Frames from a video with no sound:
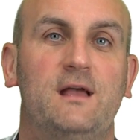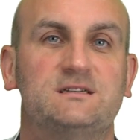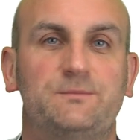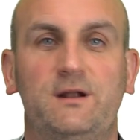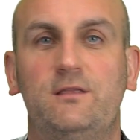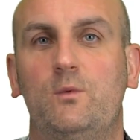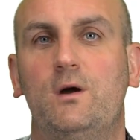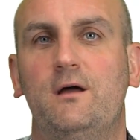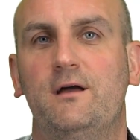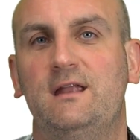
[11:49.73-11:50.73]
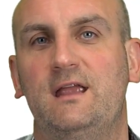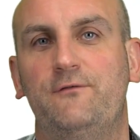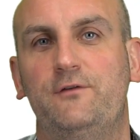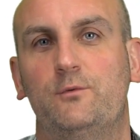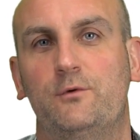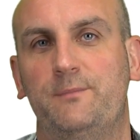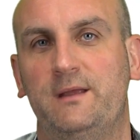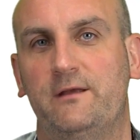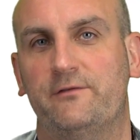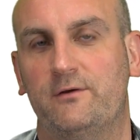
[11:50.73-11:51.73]
Spread the word if you would
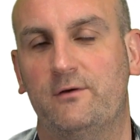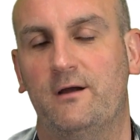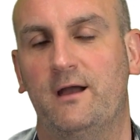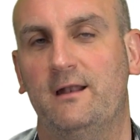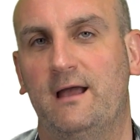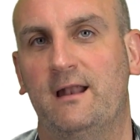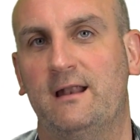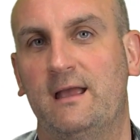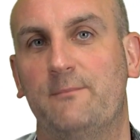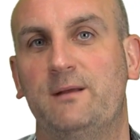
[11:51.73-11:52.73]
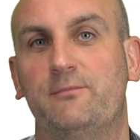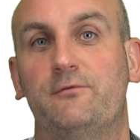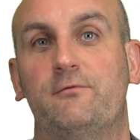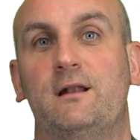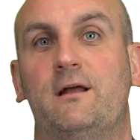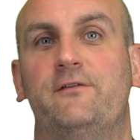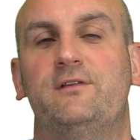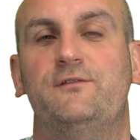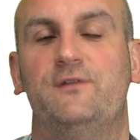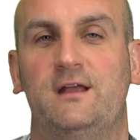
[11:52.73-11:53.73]
be so kind and get people to realize
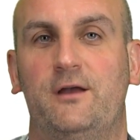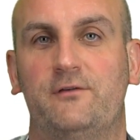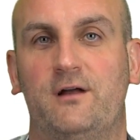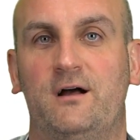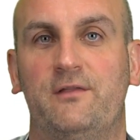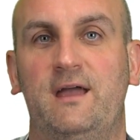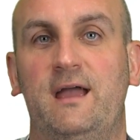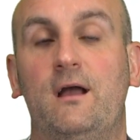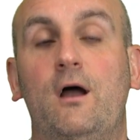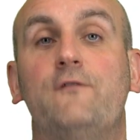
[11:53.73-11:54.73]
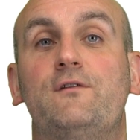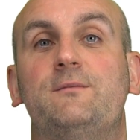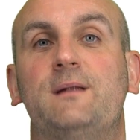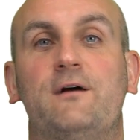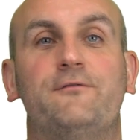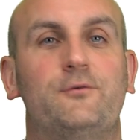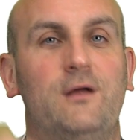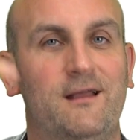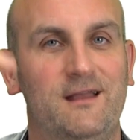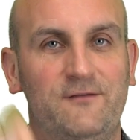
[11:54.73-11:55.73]
these videos are there. Hopefully it's been helpful.
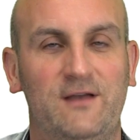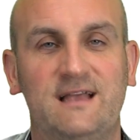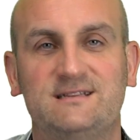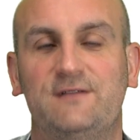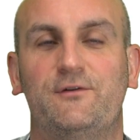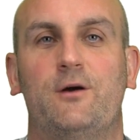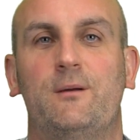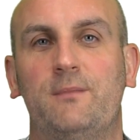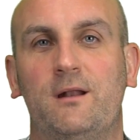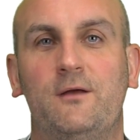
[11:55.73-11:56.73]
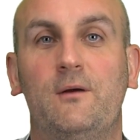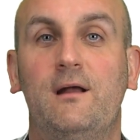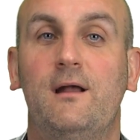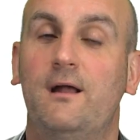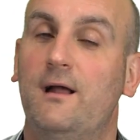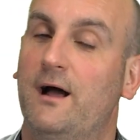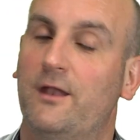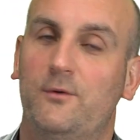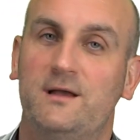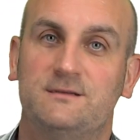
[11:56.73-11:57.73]
If it has, leave a comment below.
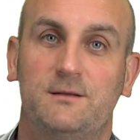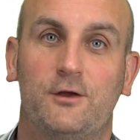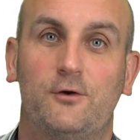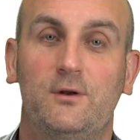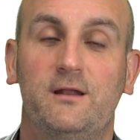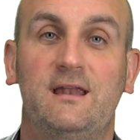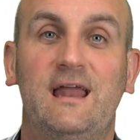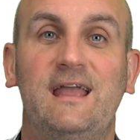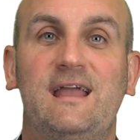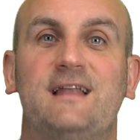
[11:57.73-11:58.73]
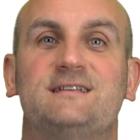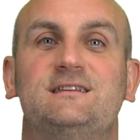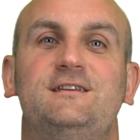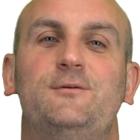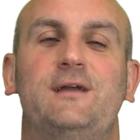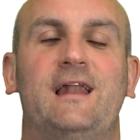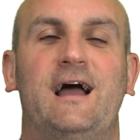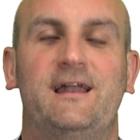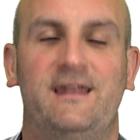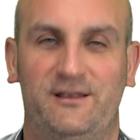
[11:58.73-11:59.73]
Otherwise, I'm going to call it a day and see you in
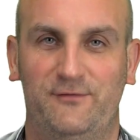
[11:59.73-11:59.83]
our next